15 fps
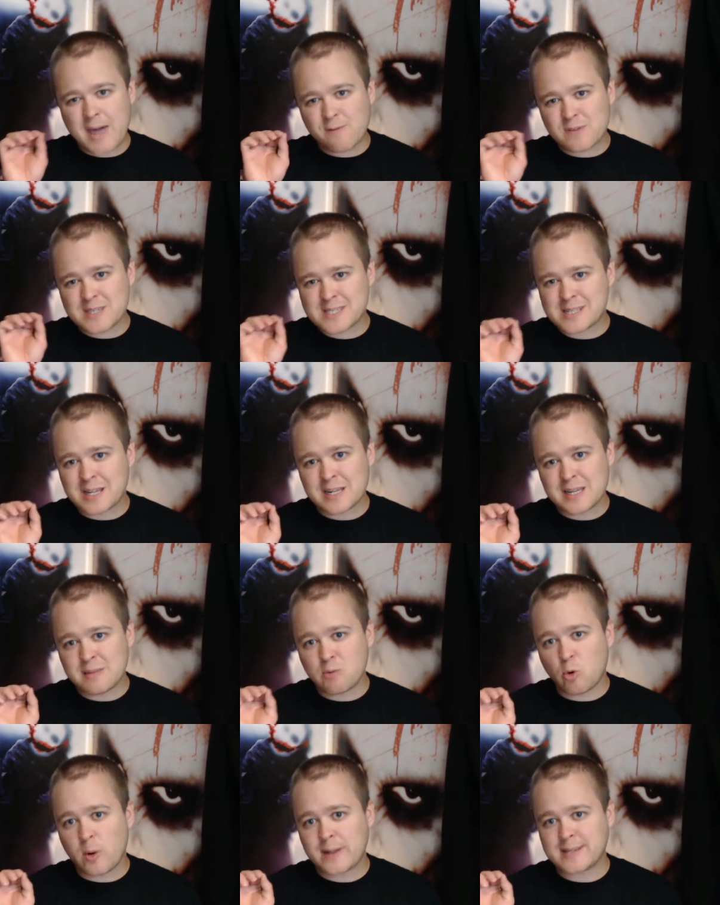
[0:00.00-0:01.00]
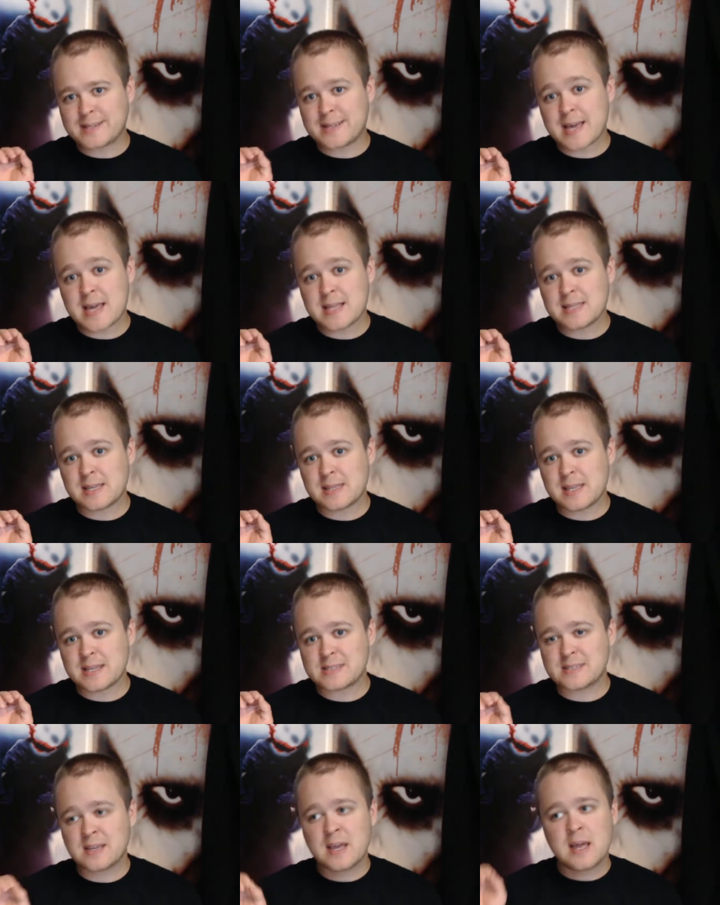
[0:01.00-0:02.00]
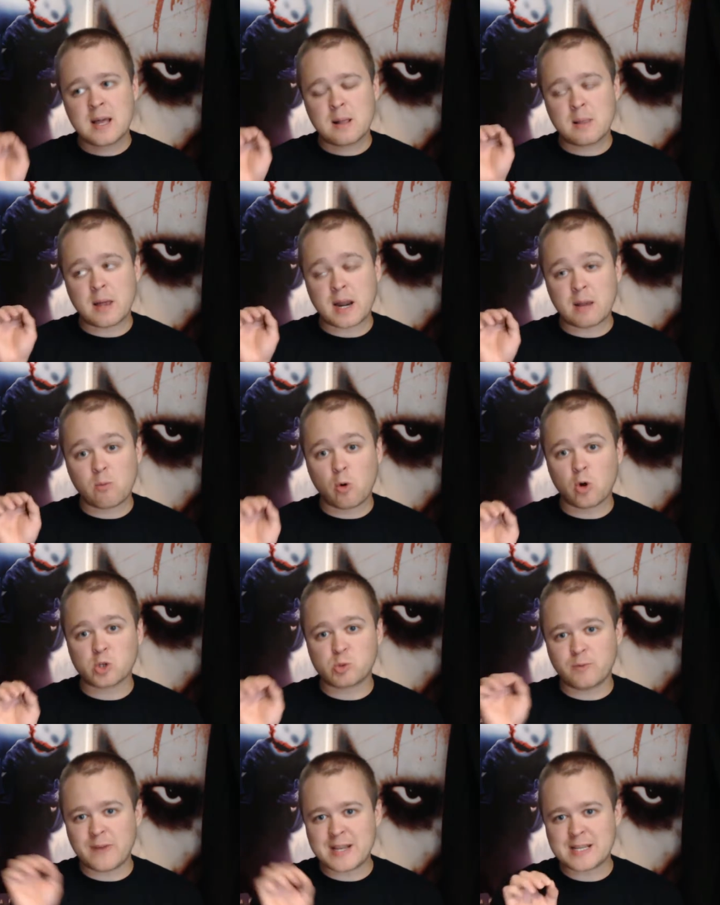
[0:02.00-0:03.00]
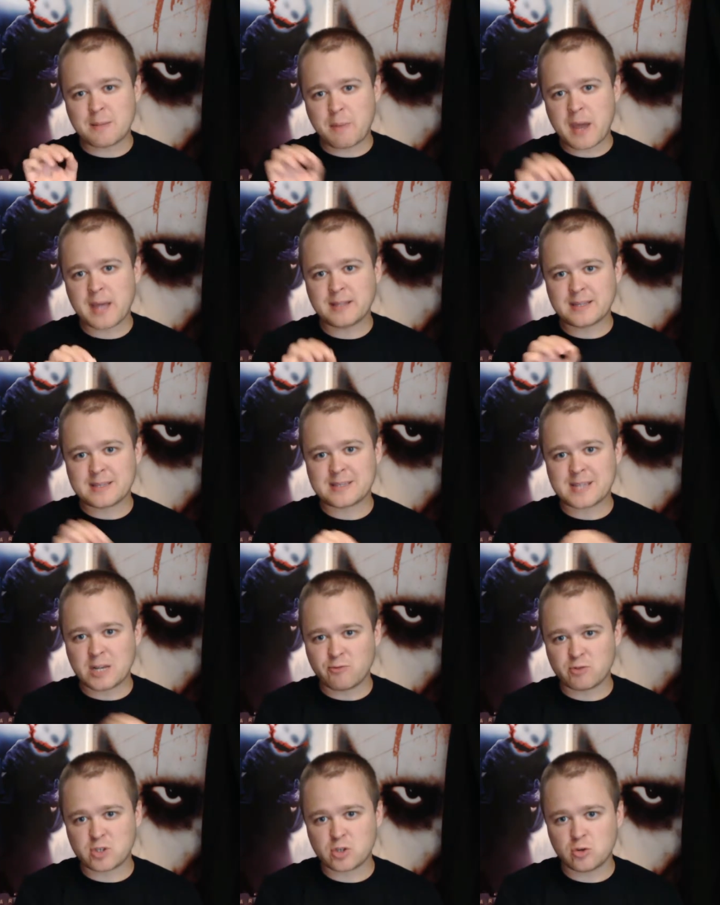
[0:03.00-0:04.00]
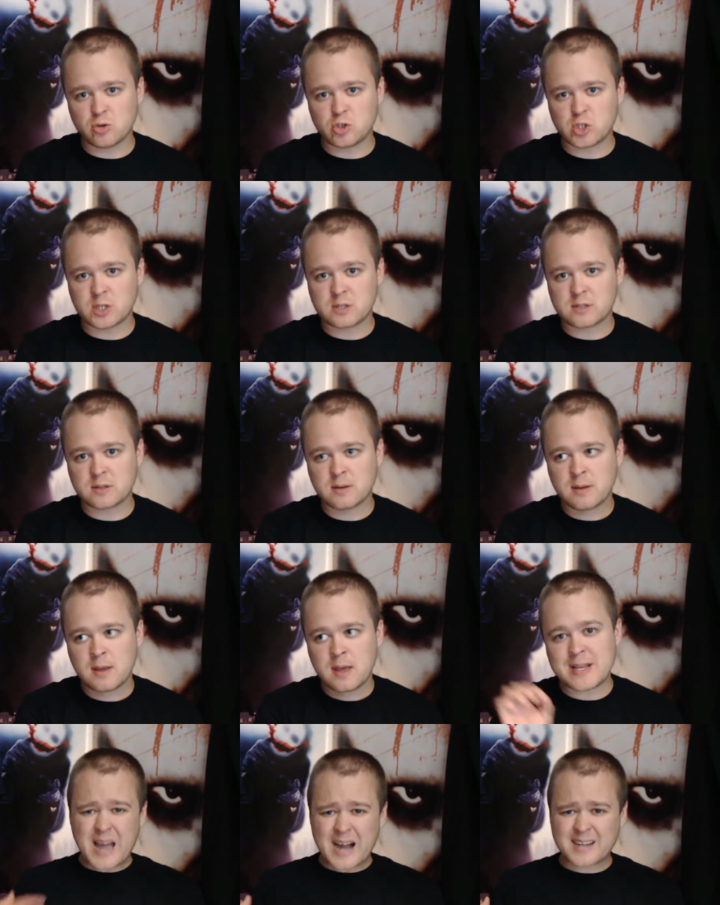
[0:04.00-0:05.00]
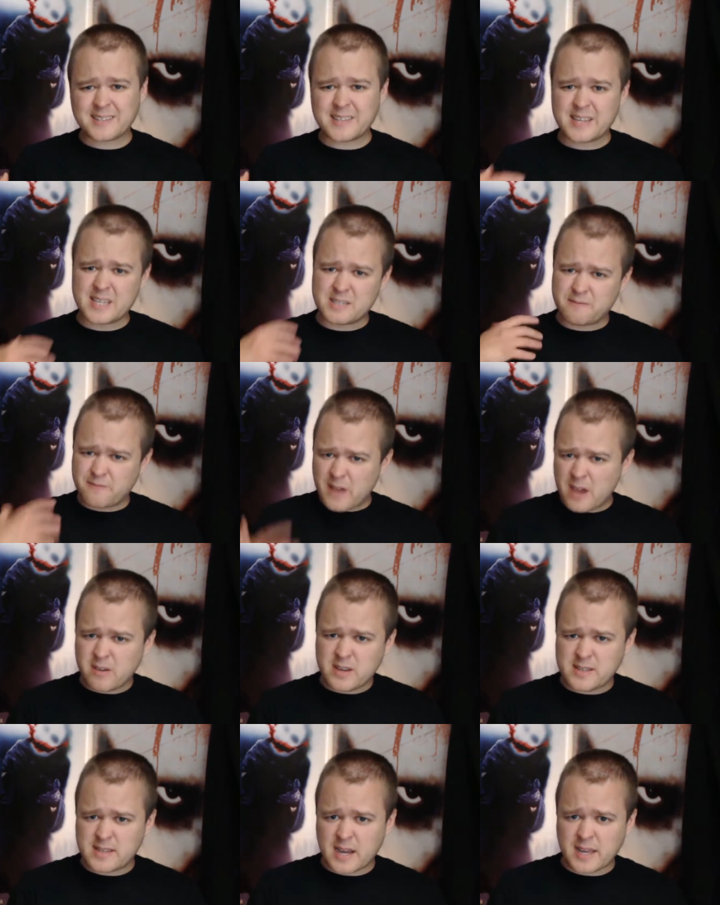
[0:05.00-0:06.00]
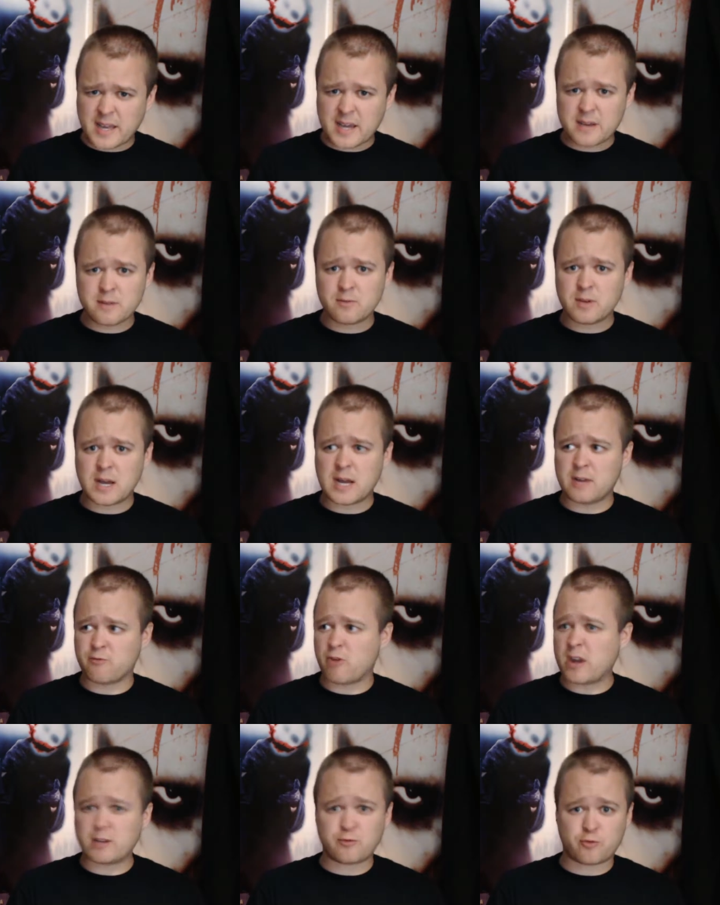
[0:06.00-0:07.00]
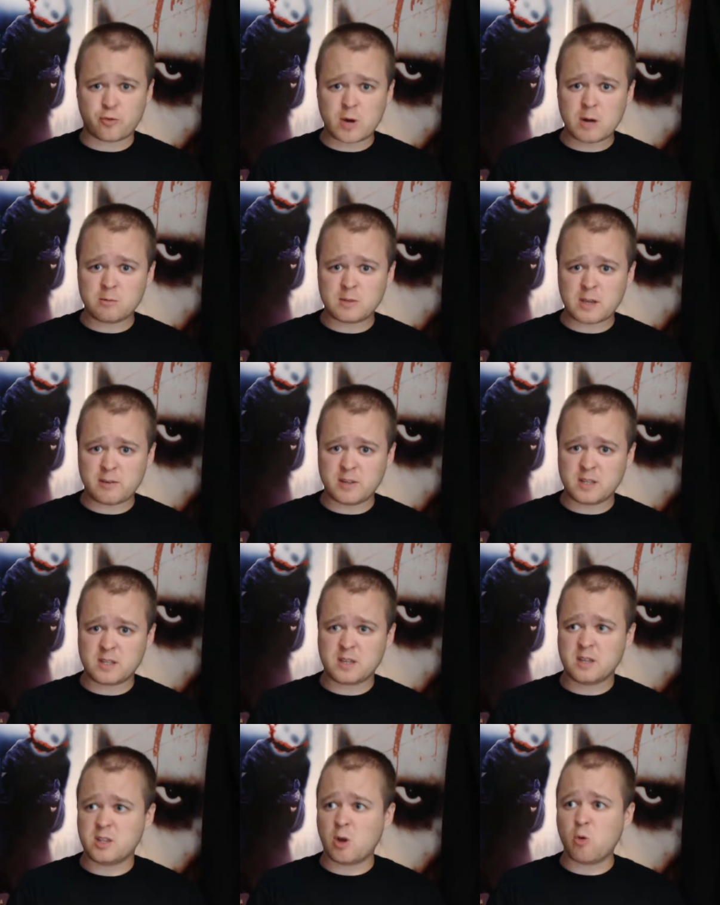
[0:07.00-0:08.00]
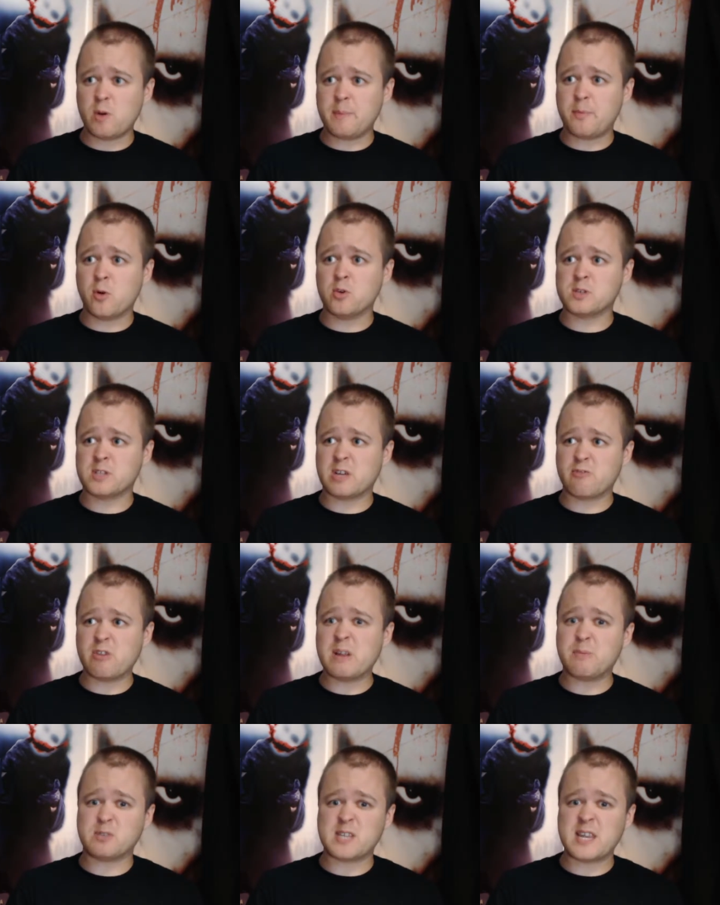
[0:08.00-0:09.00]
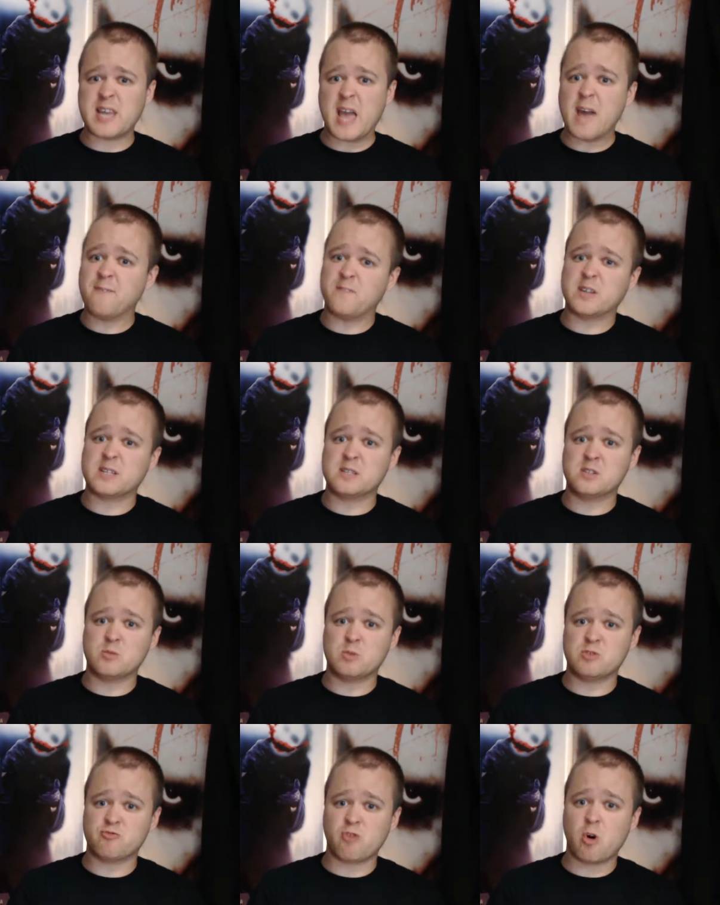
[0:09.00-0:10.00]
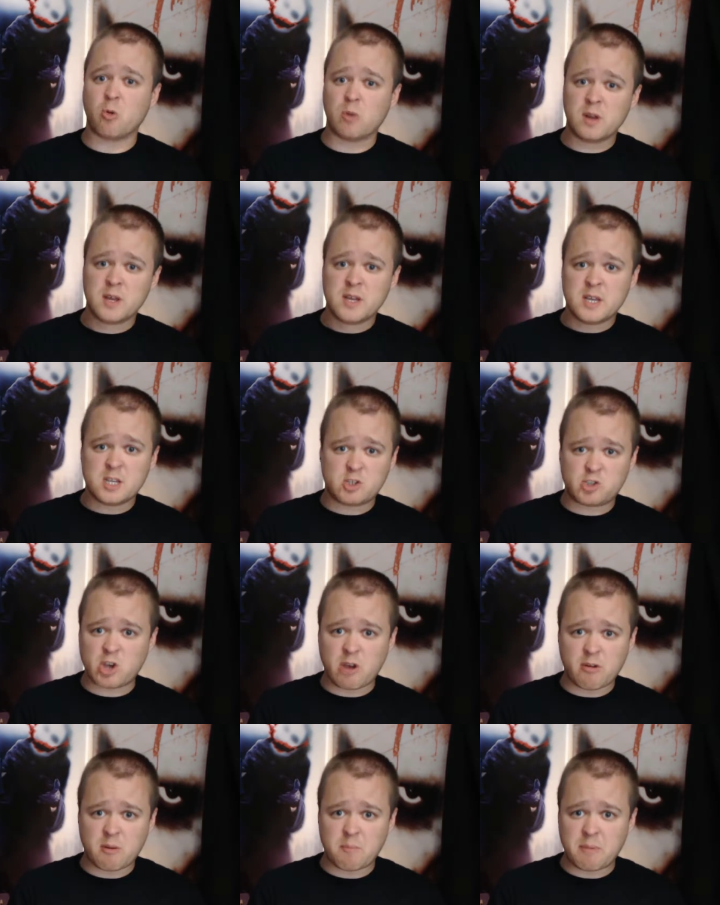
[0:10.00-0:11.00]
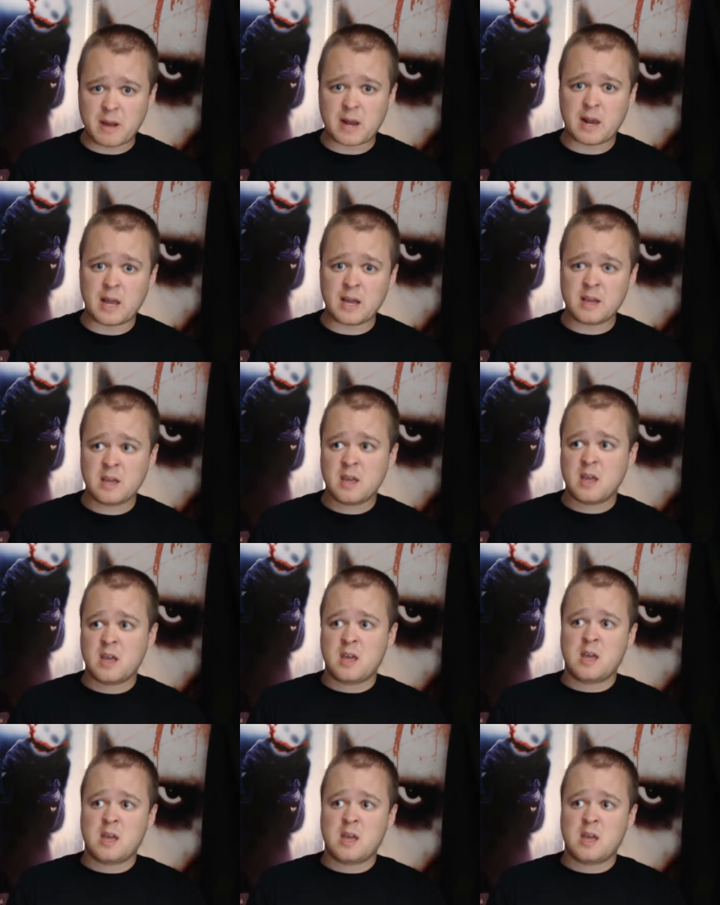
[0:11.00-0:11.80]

ever slightly more entertained in this than I was with Independence Day Resurgence. The acting is very dire right throughout. I think the only person that really puts any effort into his role is Gerard Butler.